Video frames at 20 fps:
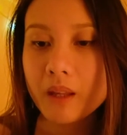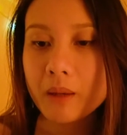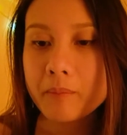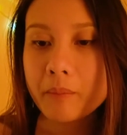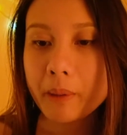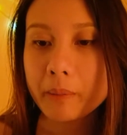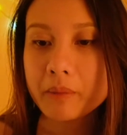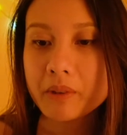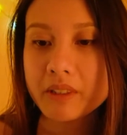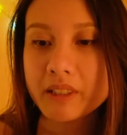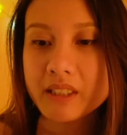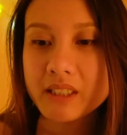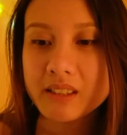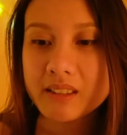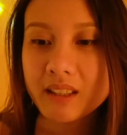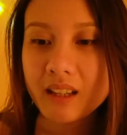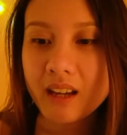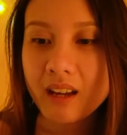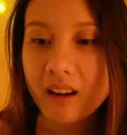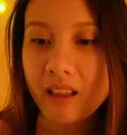memories
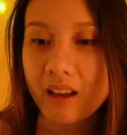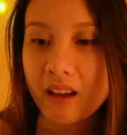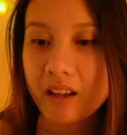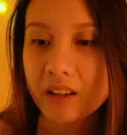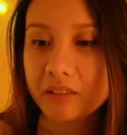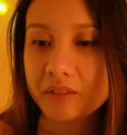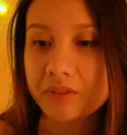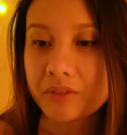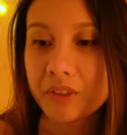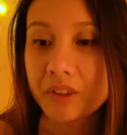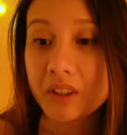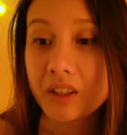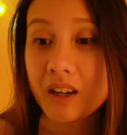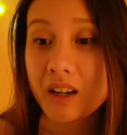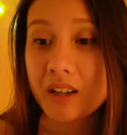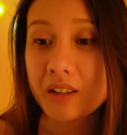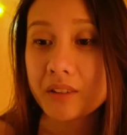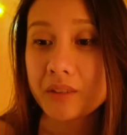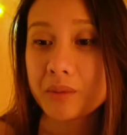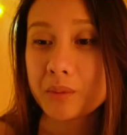that I've
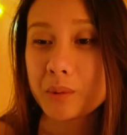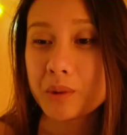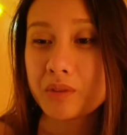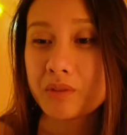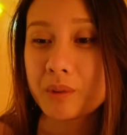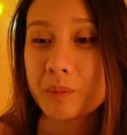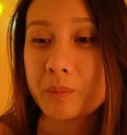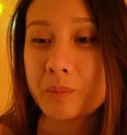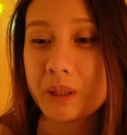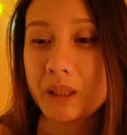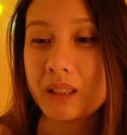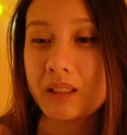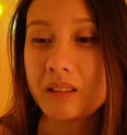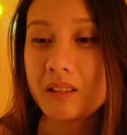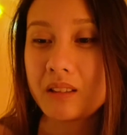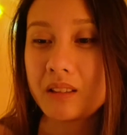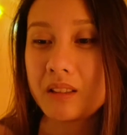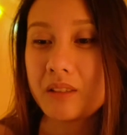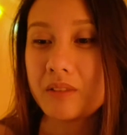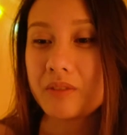forgotten would
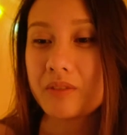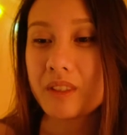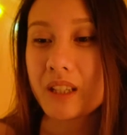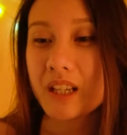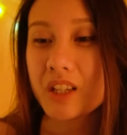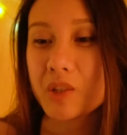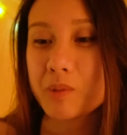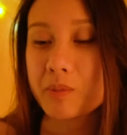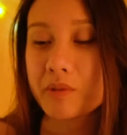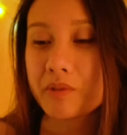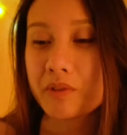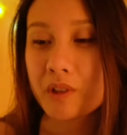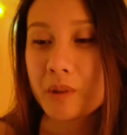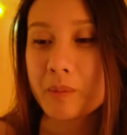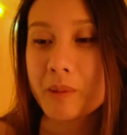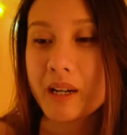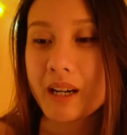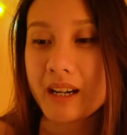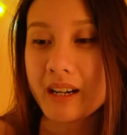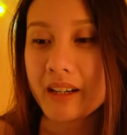repeatedly flash before
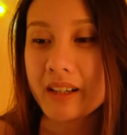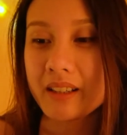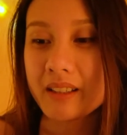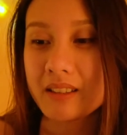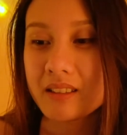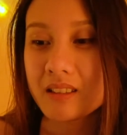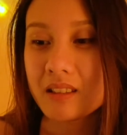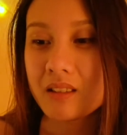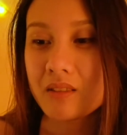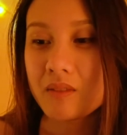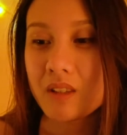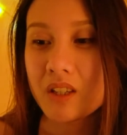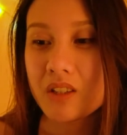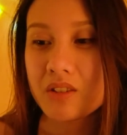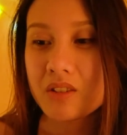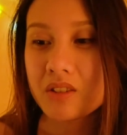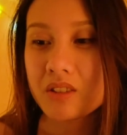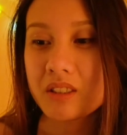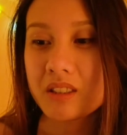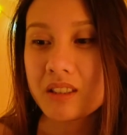my eyes and
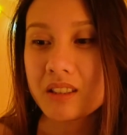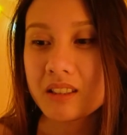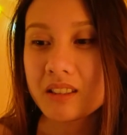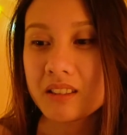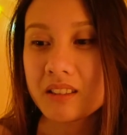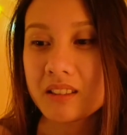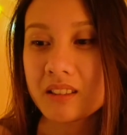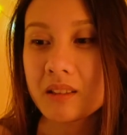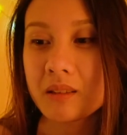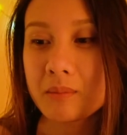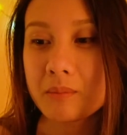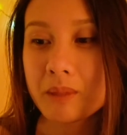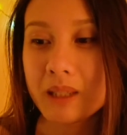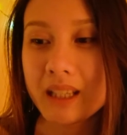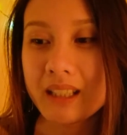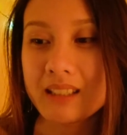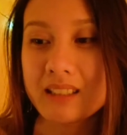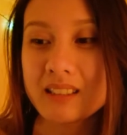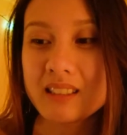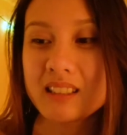eventually
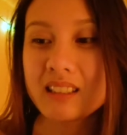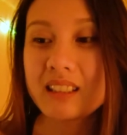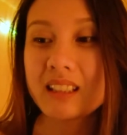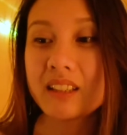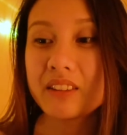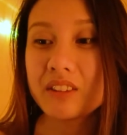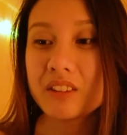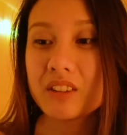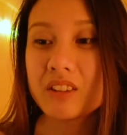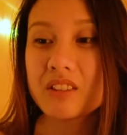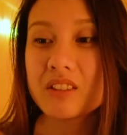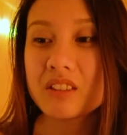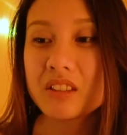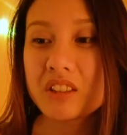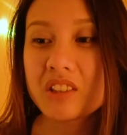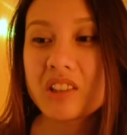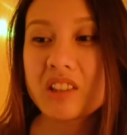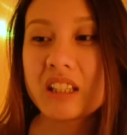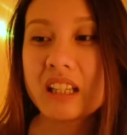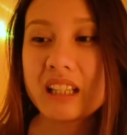combined together to
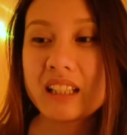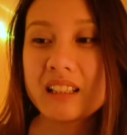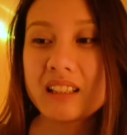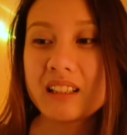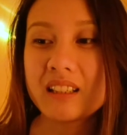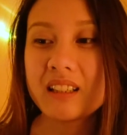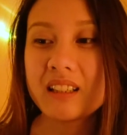create a